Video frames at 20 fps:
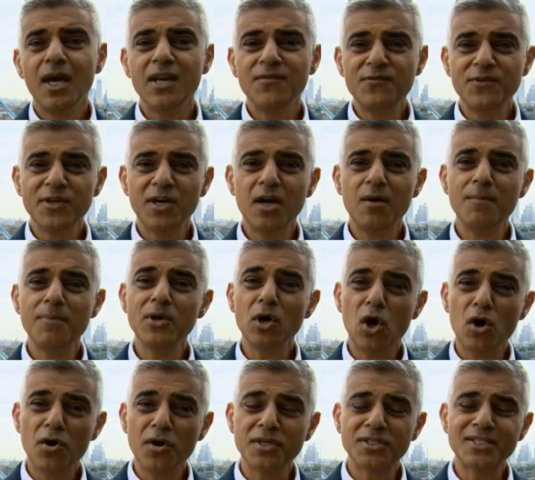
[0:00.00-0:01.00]
And if we can't be
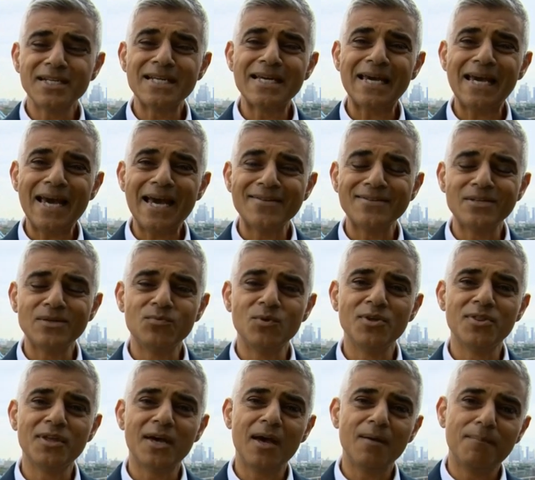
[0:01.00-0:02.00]
honest and candid
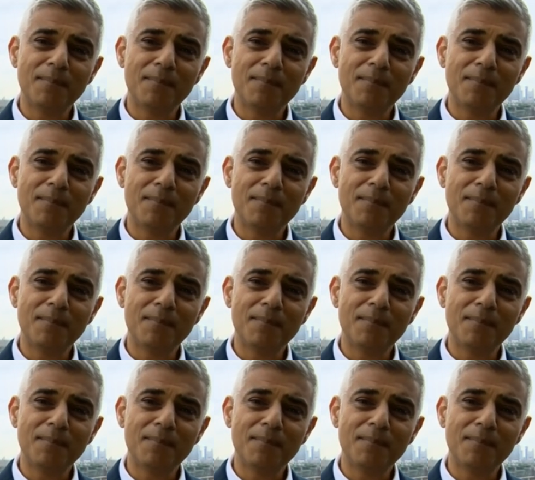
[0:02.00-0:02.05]
with